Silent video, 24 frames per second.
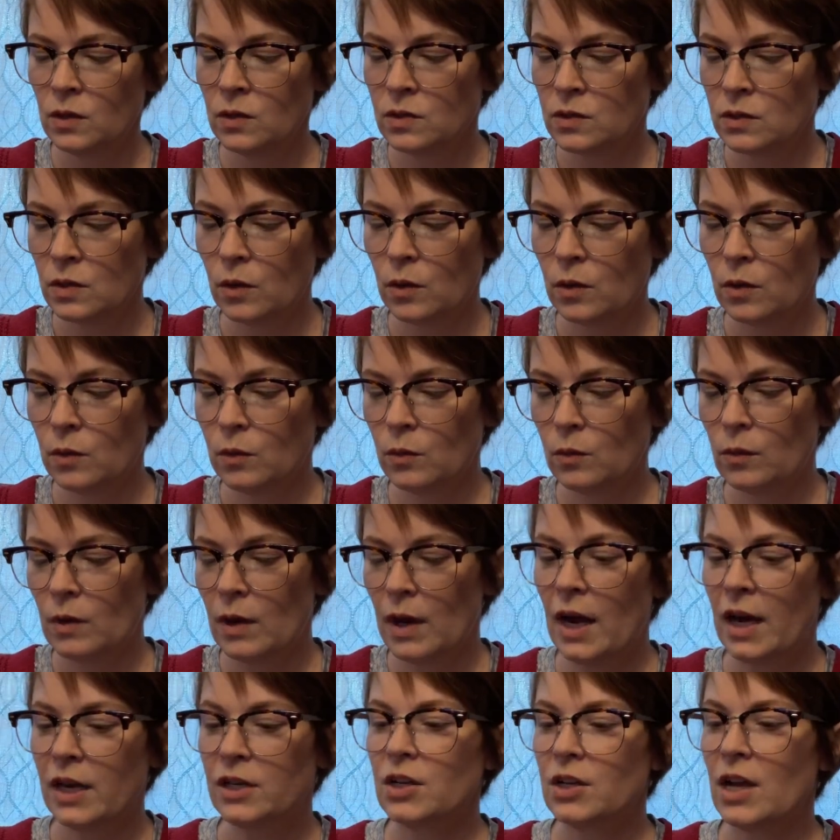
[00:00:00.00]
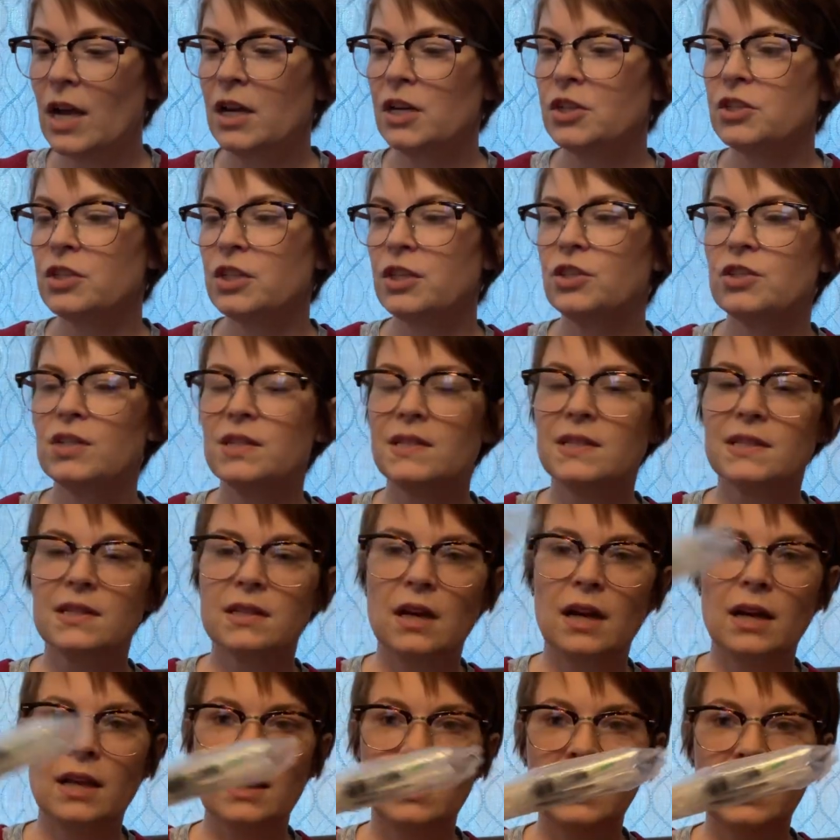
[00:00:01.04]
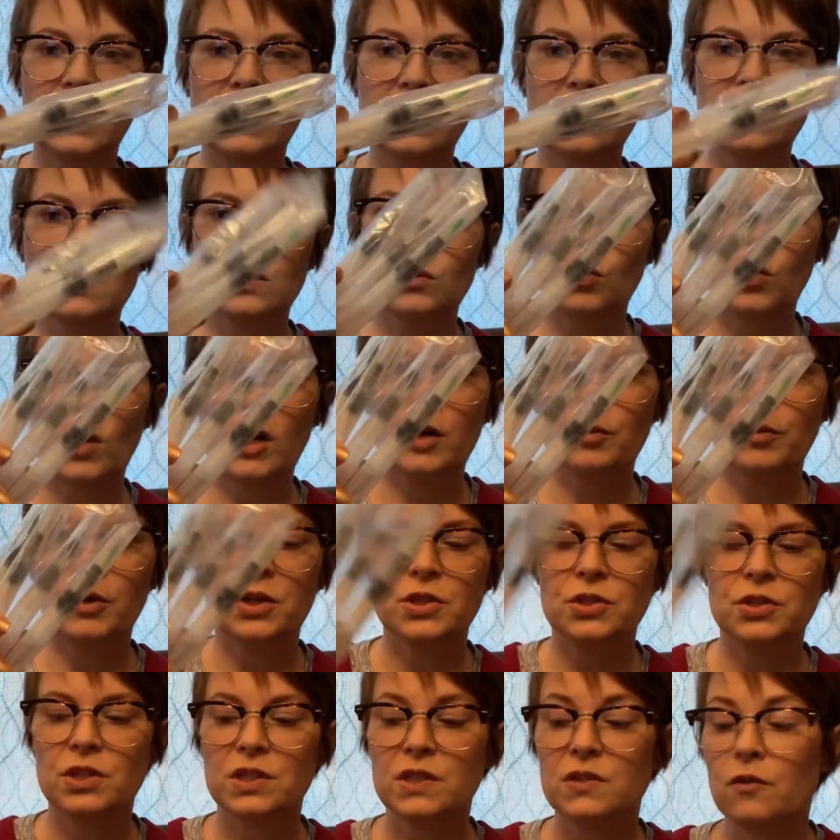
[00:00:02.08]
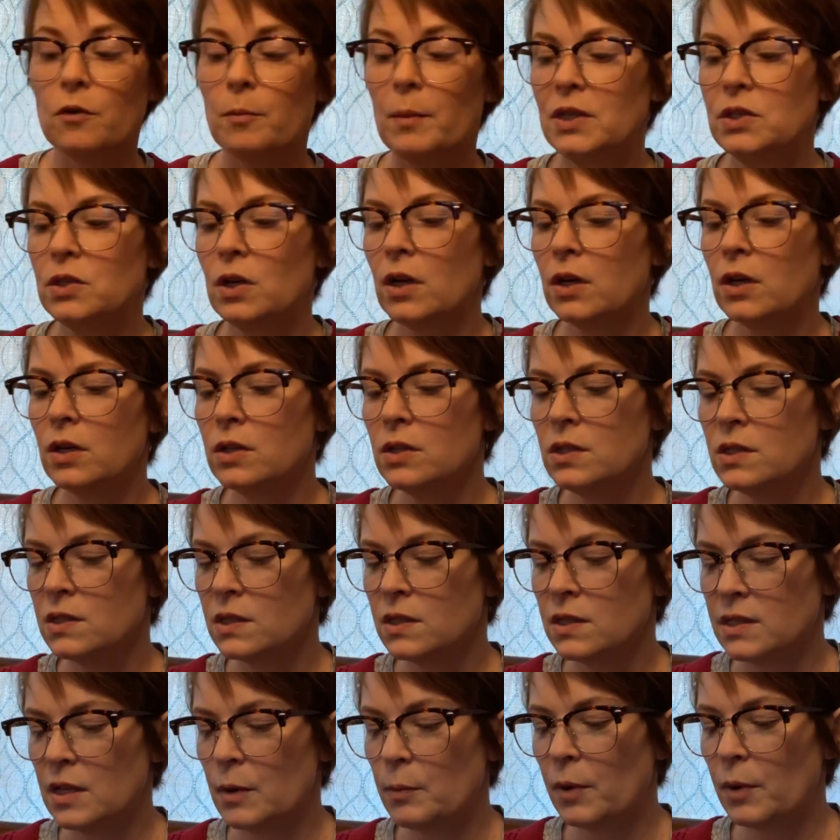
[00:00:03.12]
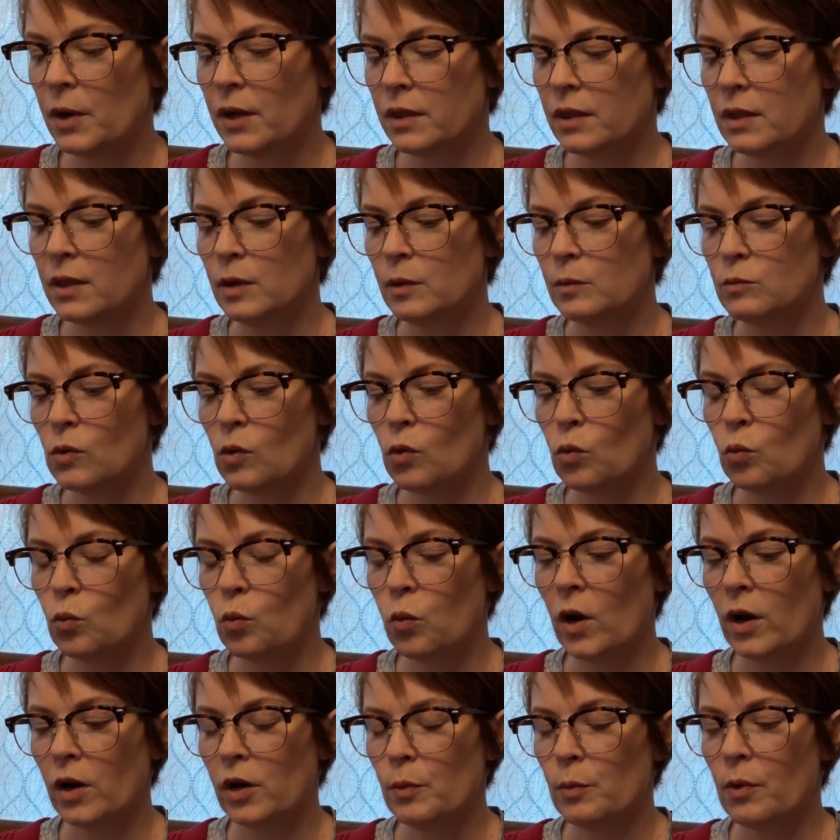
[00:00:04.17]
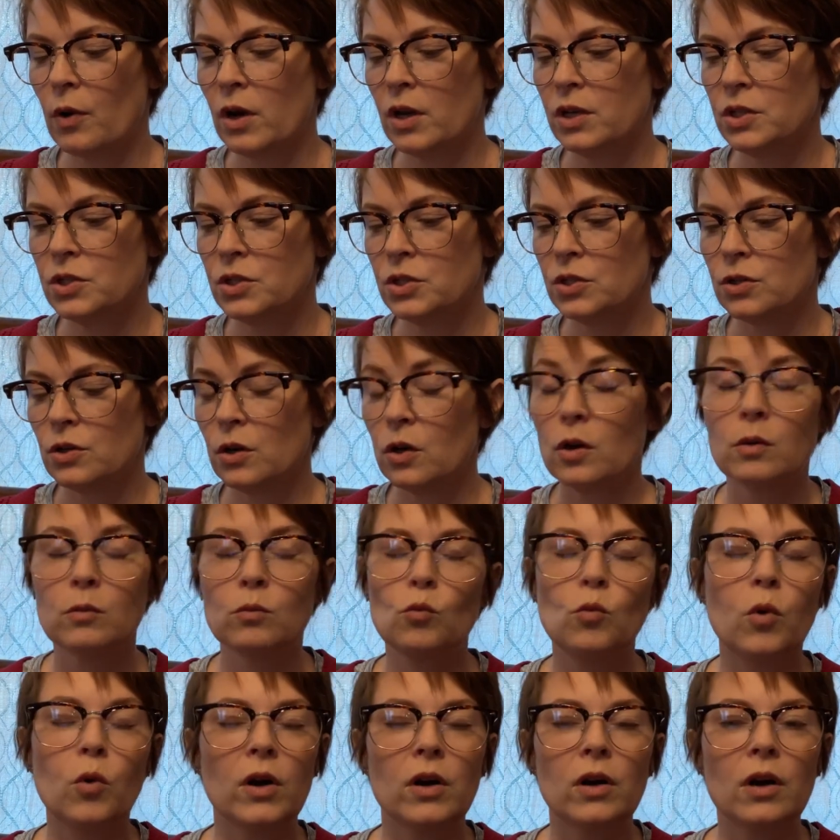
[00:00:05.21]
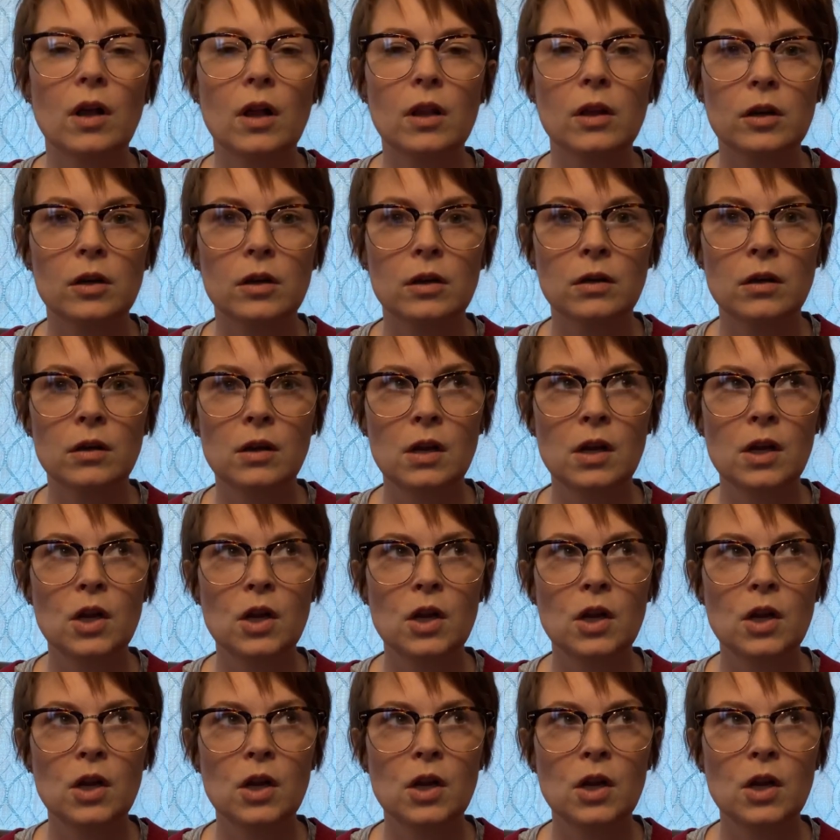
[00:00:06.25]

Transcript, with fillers: So I actually just got these water brushes for my daughters because I bought them water brush or watercolor,